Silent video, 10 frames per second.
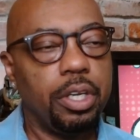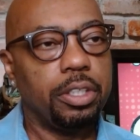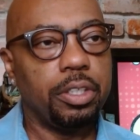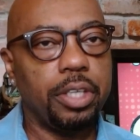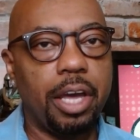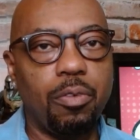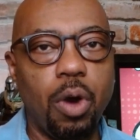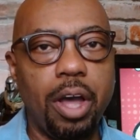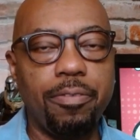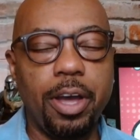So that
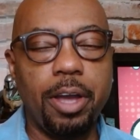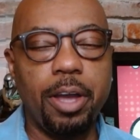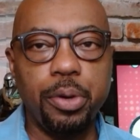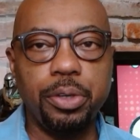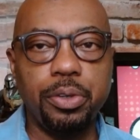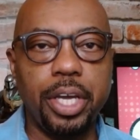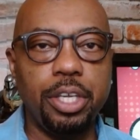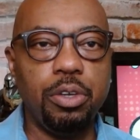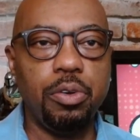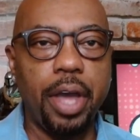Wi-Fi printer that
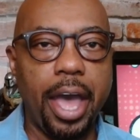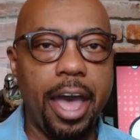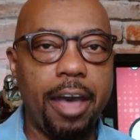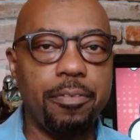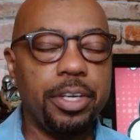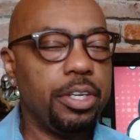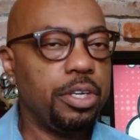you have,